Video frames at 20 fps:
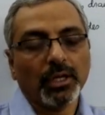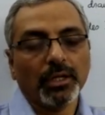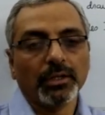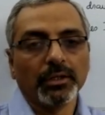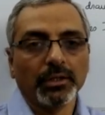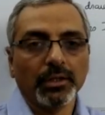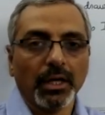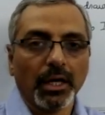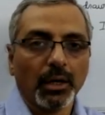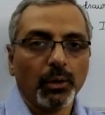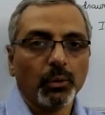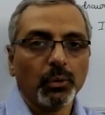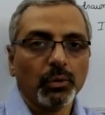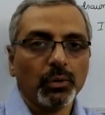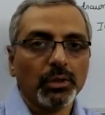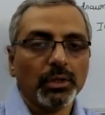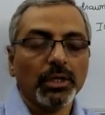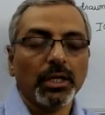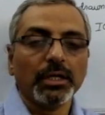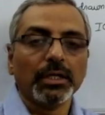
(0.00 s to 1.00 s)
Now
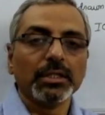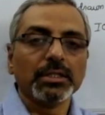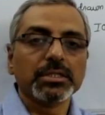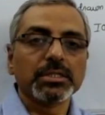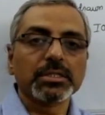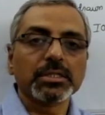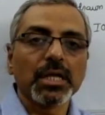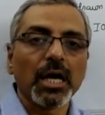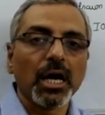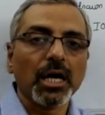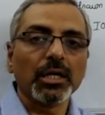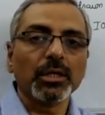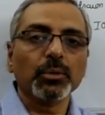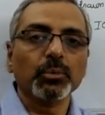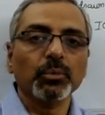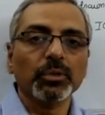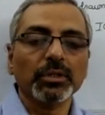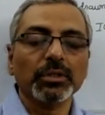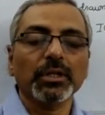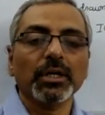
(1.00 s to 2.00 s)
let us start
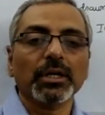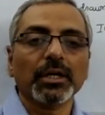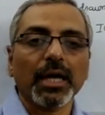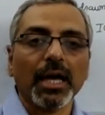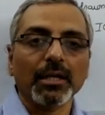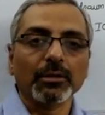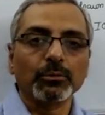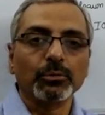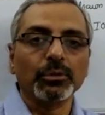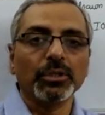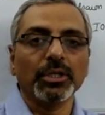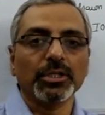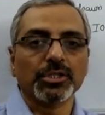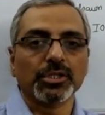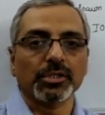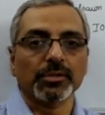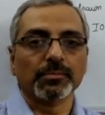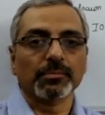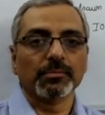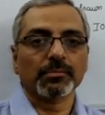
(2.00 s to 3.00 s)
with the calculation.